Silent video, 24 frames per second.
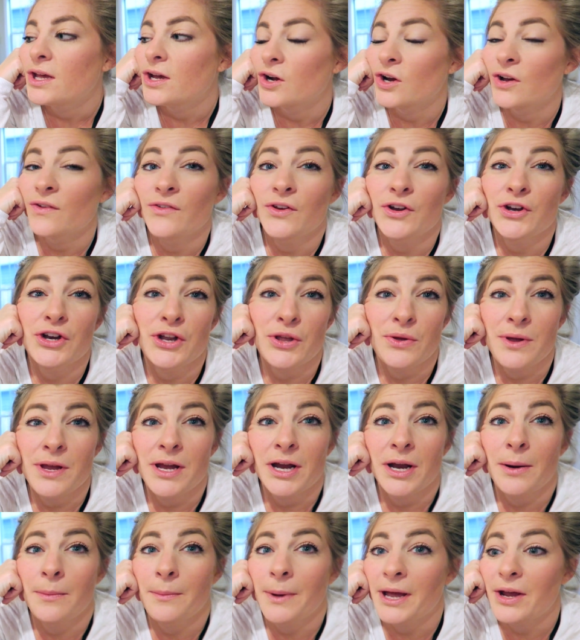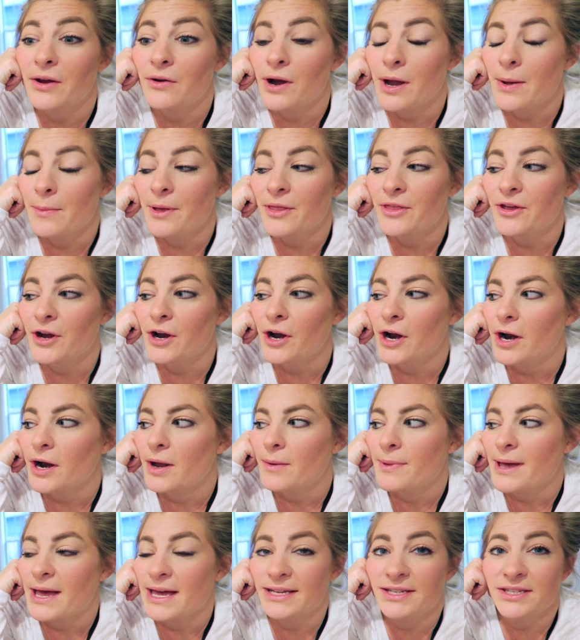or if you're new here, my grandmother
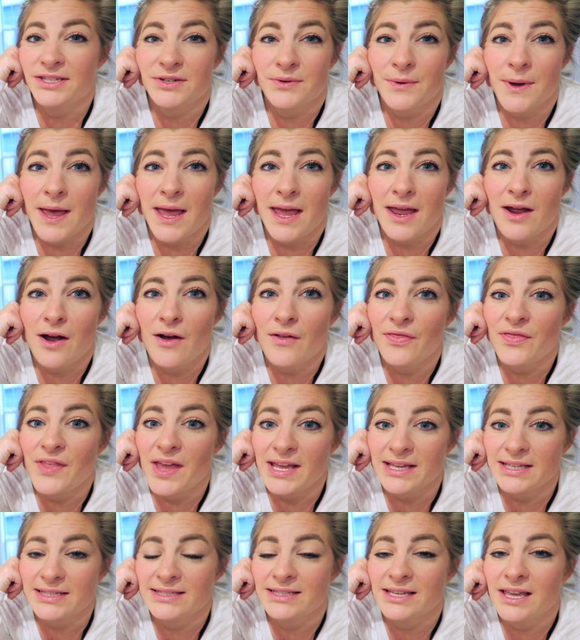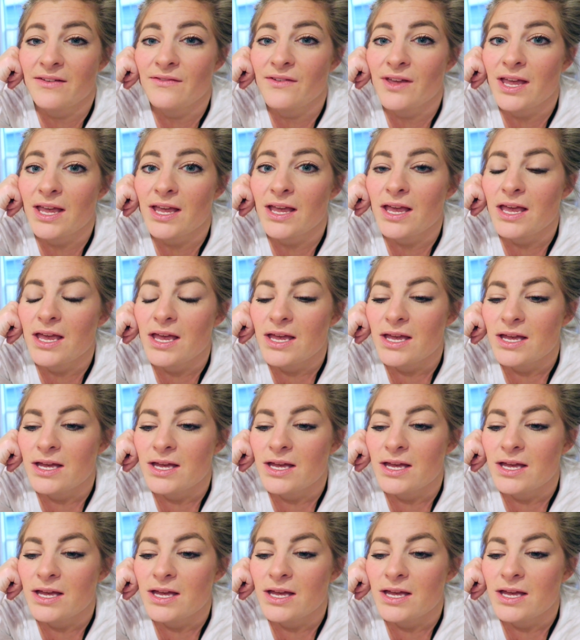passed away on Thanksgiving.